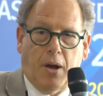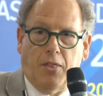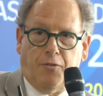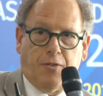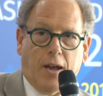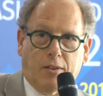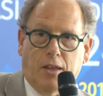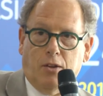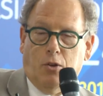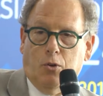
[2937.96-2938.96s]
by the fact that
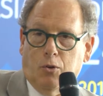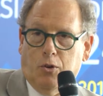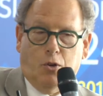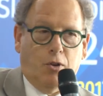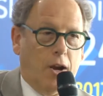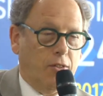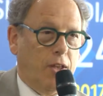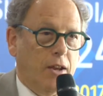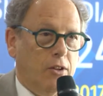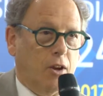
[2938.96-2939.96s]
you're not a
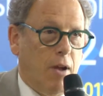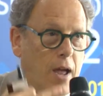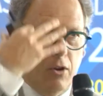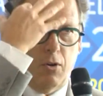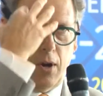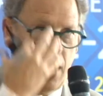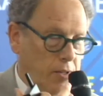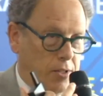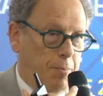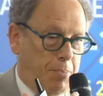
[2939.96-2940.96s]
technocrat, you're an
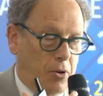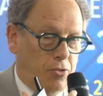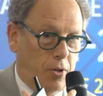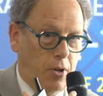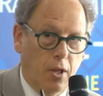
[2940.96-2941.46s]
idea person.